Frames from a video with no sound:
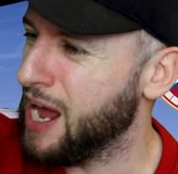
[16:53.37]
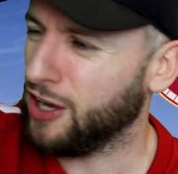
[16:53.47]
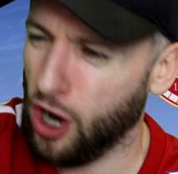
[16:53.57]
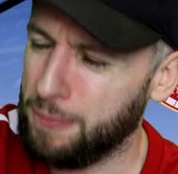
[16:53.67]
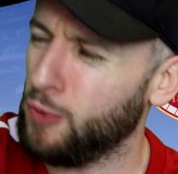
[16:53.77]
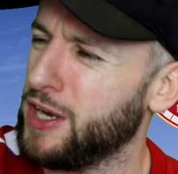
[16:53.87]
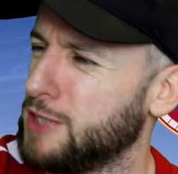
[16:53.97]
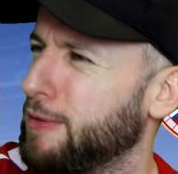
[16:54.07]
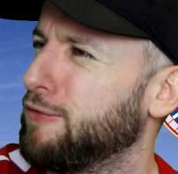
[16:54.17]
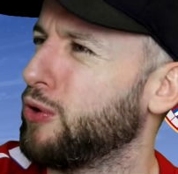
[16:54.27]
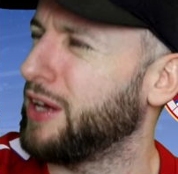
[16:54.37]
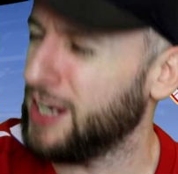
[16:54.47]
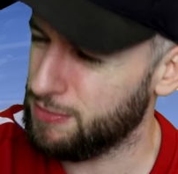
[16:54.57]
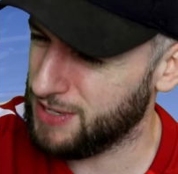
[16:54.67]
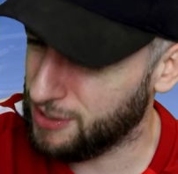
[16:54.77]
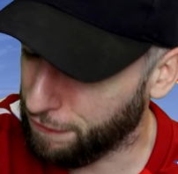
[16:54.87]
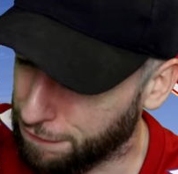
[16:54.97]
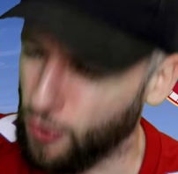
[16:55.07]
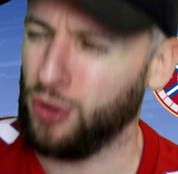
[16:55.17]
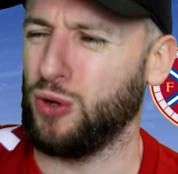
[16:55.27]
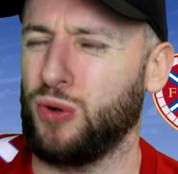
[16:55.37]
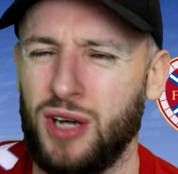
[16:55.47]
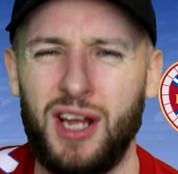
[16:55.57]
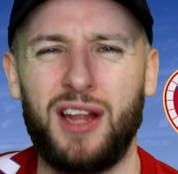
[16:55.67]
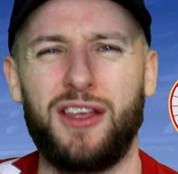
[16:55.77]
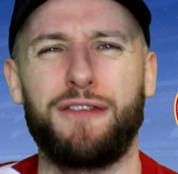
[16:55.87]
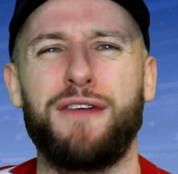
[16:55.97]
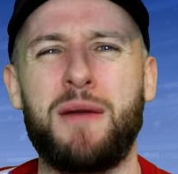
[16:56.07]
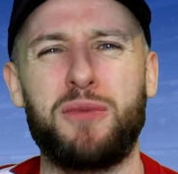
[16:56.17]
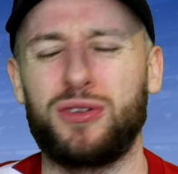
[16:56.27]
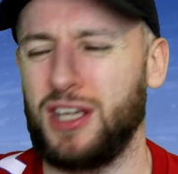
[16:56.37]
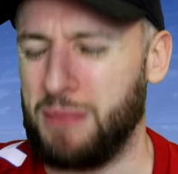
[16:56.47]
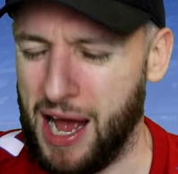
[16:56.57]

a couple weeks before Christmas to follow their football team.